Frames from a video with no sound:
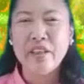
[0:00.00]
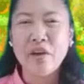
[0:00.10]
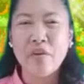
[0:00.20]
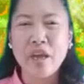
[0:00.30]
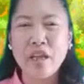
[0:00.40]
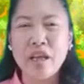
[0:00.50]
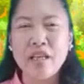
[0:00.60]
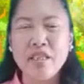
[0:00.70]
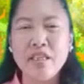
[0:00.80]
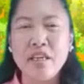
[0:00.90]
correct
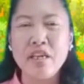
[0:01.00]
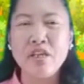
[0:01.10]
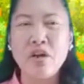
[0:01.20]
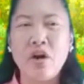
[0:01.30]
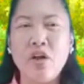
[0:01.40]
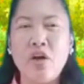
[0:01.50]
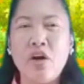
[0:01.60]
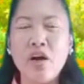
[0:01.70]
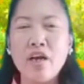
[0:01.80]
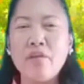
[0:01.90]
answer is
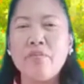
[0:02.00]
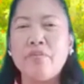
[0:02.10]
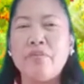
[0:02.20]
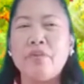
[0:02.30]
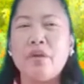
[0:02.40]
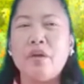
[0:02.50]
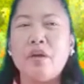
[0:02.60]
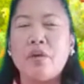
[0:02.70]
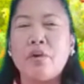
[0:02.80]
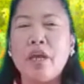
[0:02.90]
color
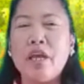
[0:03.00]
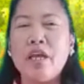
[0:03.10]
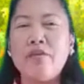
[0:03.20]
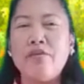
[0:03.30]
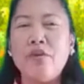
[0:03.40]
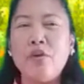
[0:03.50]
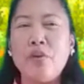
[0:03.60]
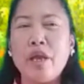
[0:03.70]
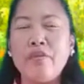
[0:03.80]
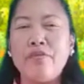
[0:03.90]
green,
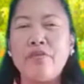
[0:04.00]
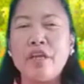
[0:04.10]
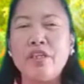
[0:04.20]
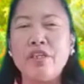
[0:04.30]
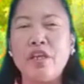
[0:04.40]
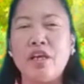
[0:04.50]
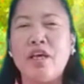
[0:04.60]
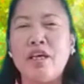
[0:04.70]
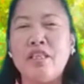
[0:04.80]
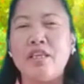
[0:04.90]
fluid
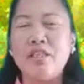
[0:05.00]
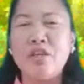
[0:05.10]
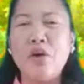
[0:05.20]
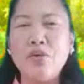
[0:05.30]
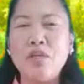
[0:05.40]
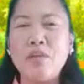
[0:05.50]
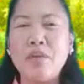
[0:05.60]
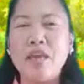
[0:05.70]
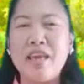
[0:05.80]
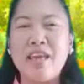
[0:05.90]
friction. That's awesome,
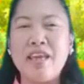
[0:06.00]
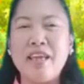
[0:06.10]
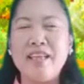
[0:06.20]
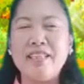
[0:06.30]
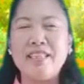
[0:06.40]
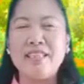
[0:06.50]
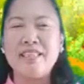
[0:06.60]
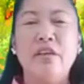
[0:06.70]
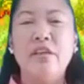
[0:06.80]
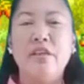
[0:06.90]
kids.
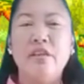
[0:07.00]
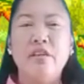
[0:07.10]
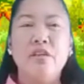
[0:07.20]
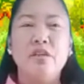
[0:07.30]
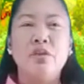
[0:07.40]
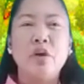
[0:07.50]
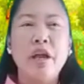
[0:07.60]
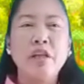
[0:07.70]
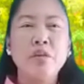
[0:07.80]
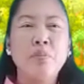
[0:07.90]

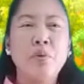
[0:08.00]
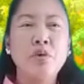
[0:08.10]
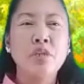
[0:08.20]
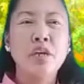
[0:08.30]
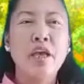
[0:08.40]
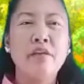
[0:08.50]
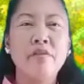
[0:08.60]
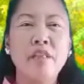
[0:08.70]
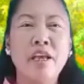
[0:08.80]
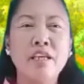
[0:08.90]
Trying to push a
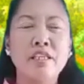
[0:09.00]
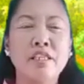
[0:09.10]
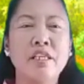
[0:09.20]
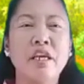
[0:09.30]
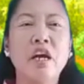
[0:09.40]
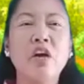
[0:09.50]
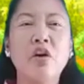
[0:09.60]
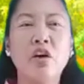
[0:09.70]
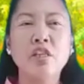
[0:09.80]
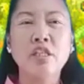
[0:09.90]
heavy desk
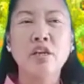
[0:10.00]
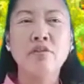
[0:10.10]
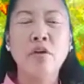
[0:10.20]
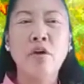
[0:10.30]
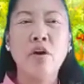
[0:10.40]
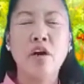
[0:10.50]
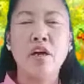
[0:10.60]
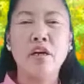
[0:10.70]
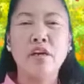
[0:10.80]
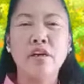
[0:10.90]
across a
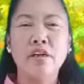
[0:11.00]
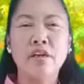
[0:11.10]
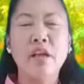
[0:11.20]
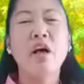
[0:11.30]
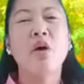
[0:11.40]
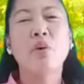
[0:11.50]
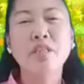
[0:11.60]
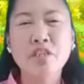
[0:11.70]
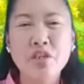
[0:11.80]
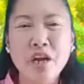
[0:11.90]
floor. What
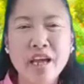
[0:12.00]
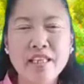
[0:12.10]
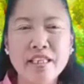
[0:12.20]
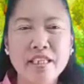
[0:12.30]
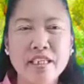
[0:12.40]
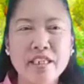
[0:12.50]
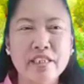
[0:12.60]
is your answer?